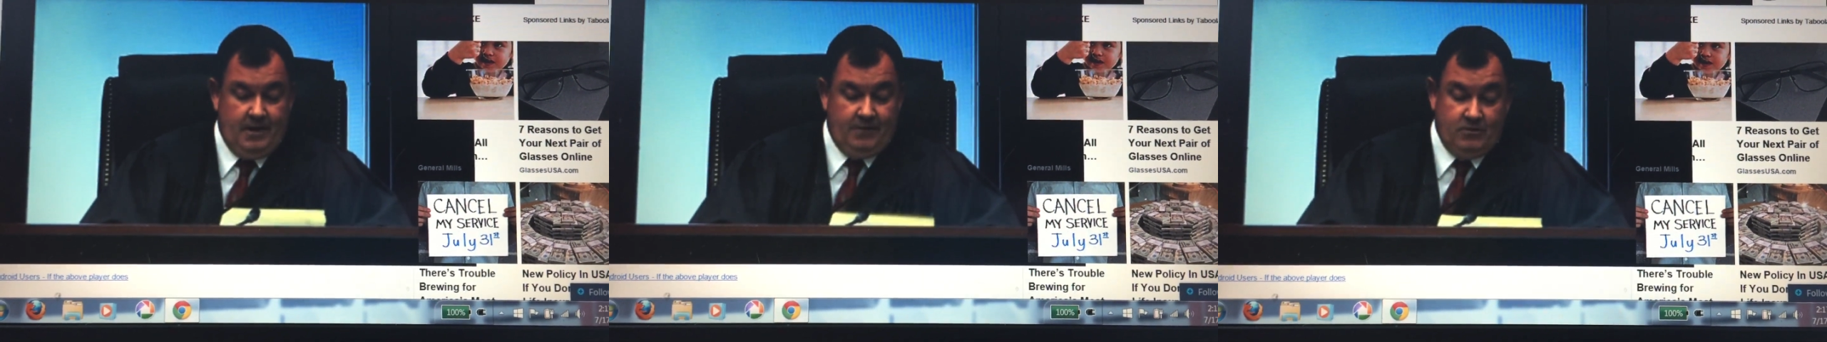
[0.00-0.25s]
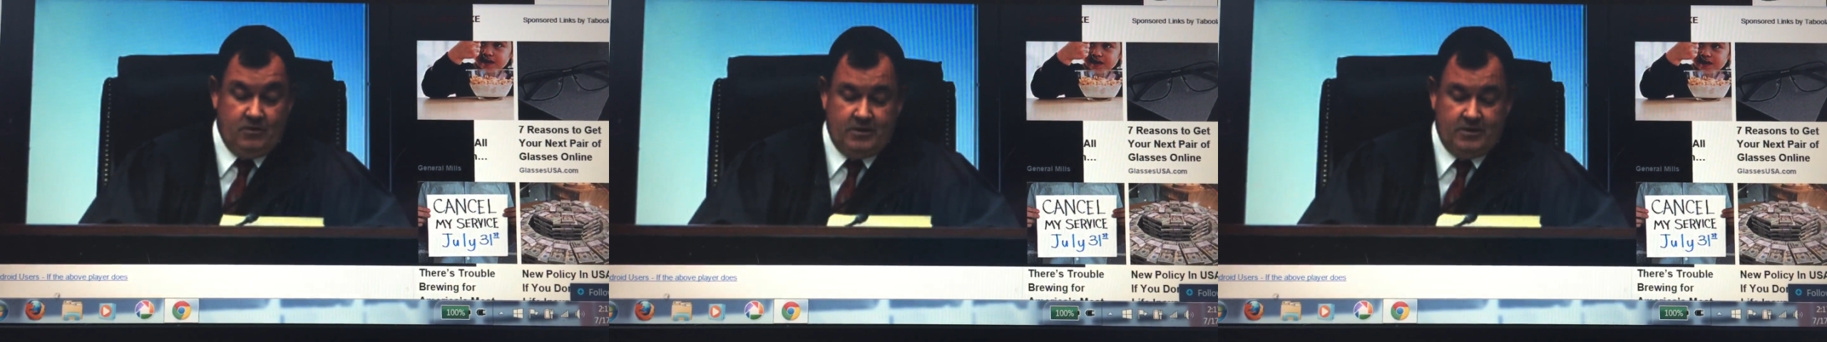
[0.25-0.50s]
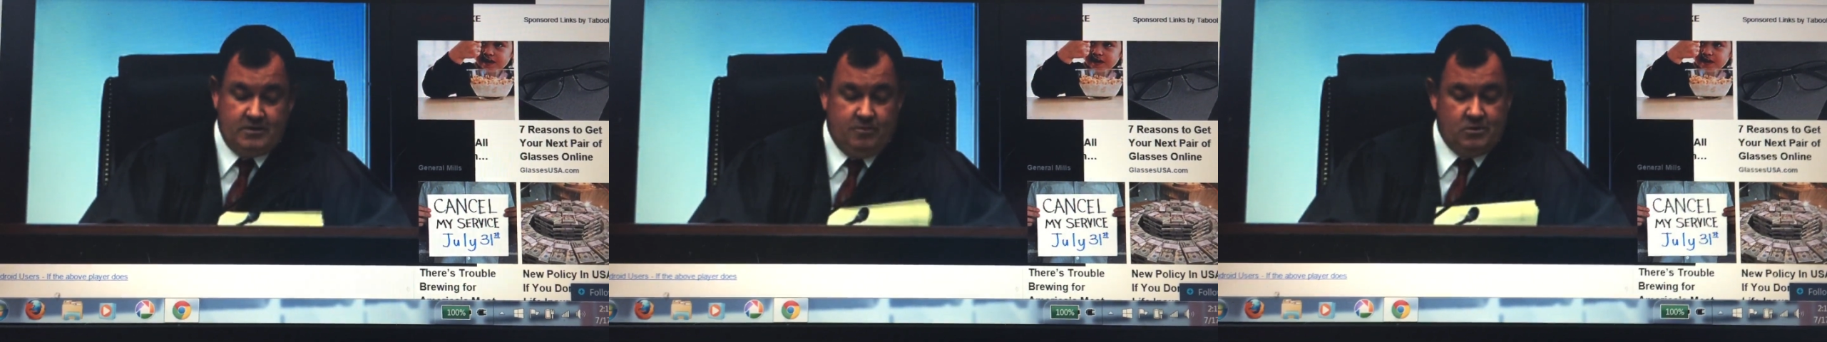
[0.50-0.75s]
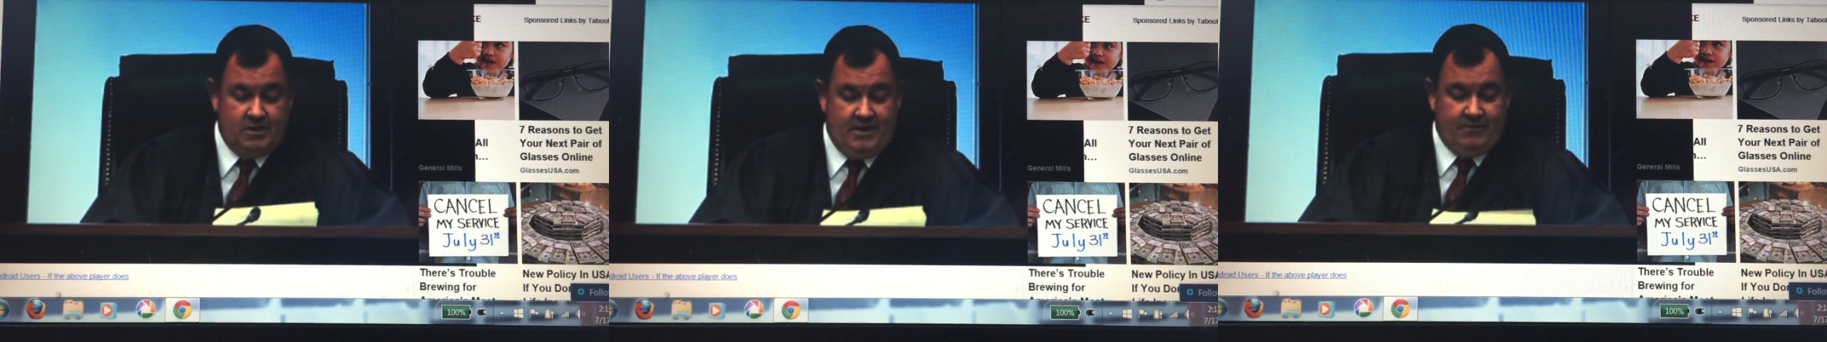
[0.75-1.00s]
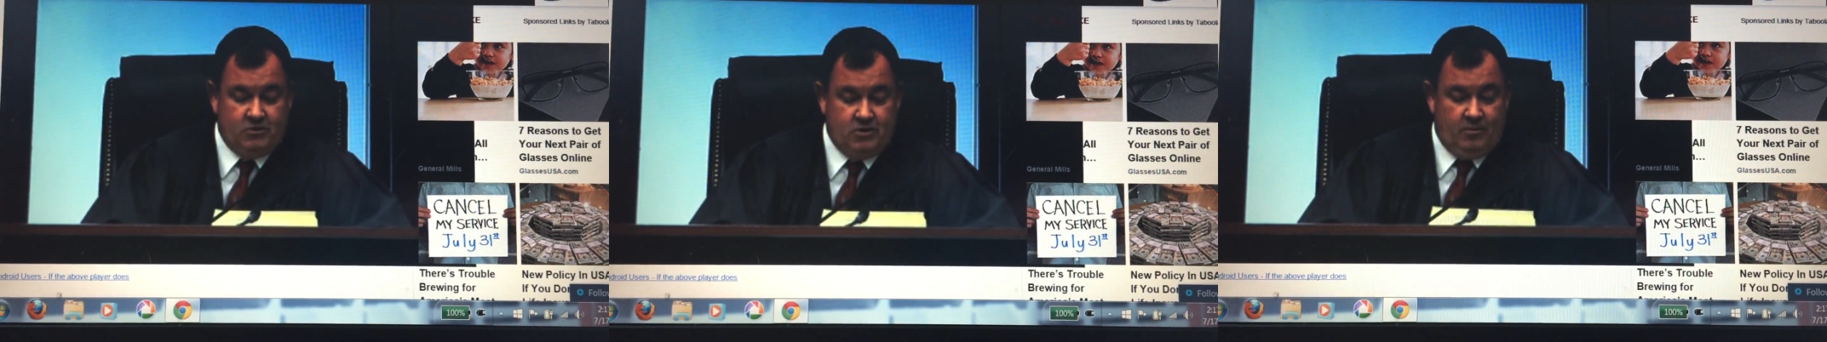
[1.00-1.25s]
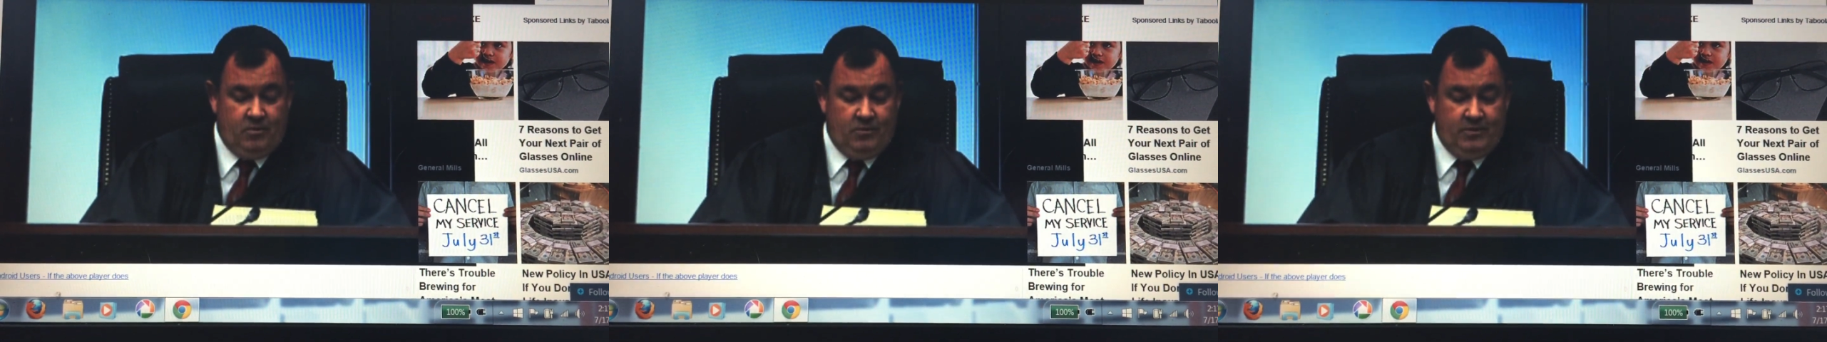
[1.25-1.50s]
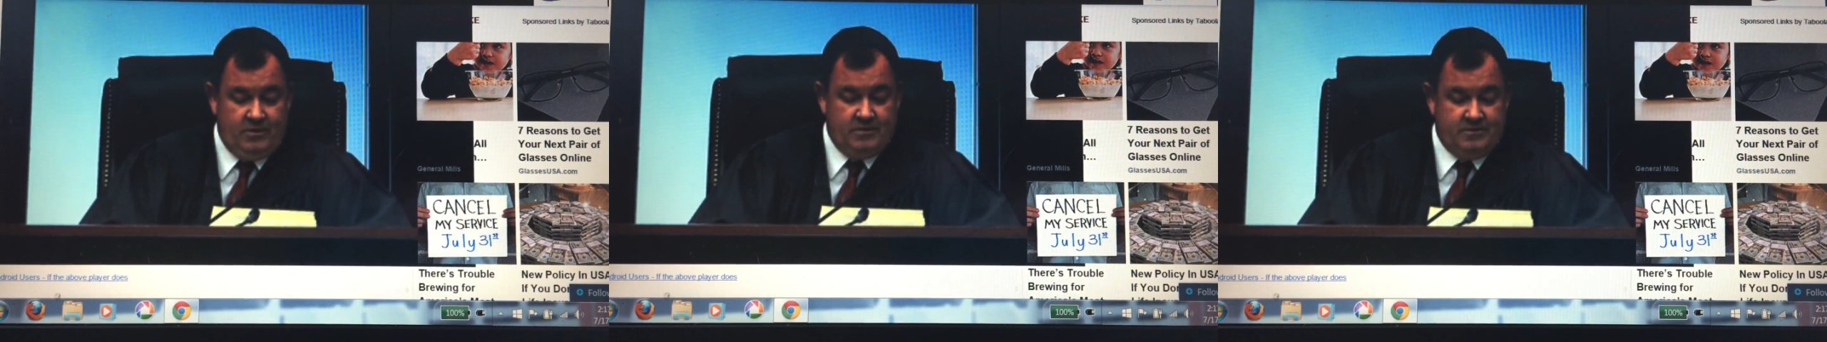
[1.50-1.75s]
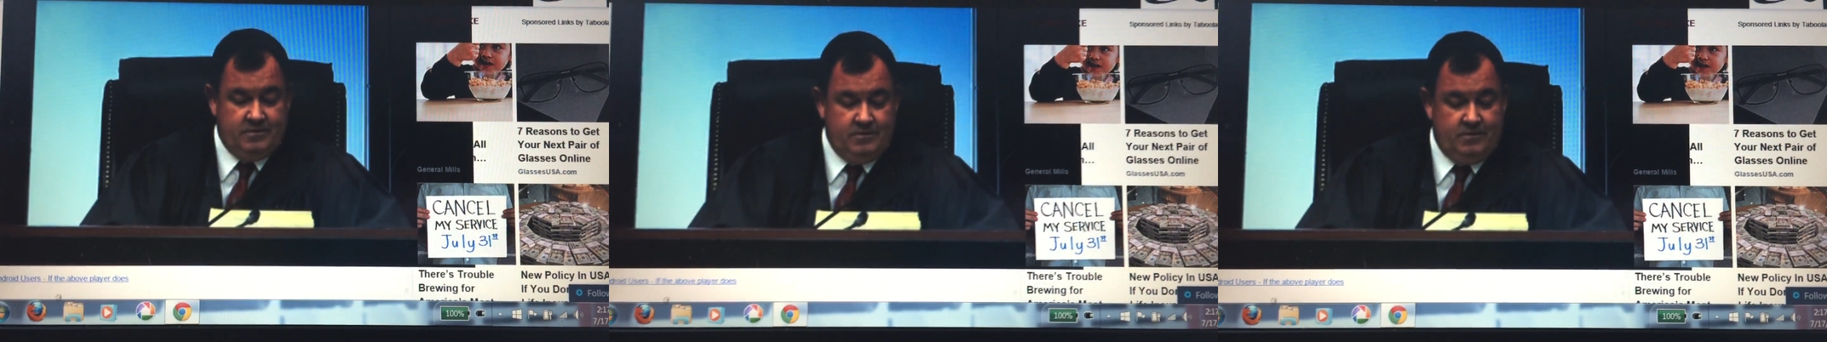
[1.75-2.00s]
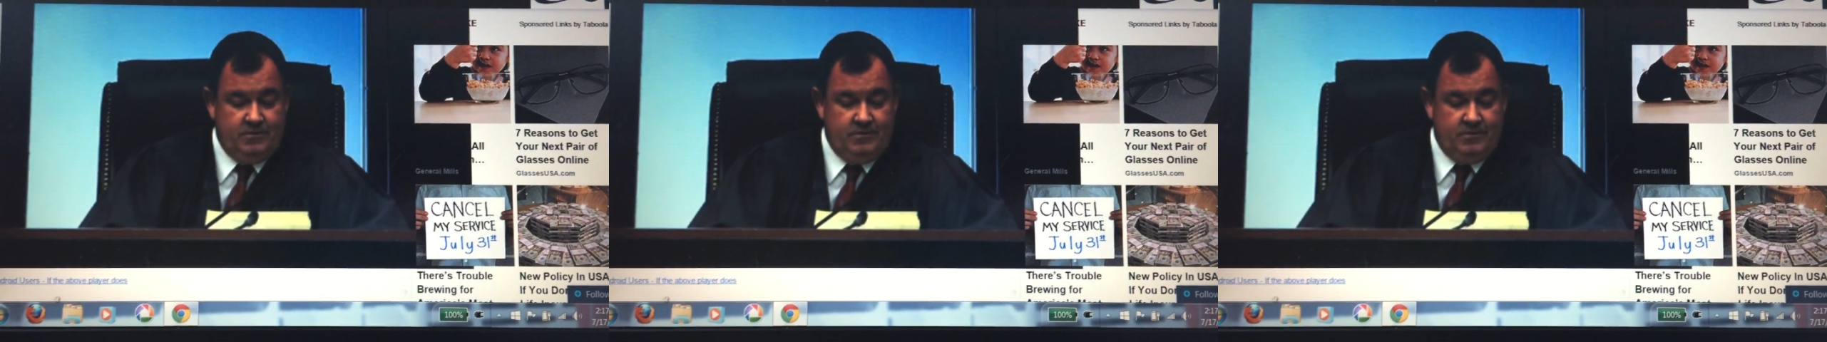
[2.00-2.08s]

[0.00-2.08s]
even though he's supposedly having trouble with his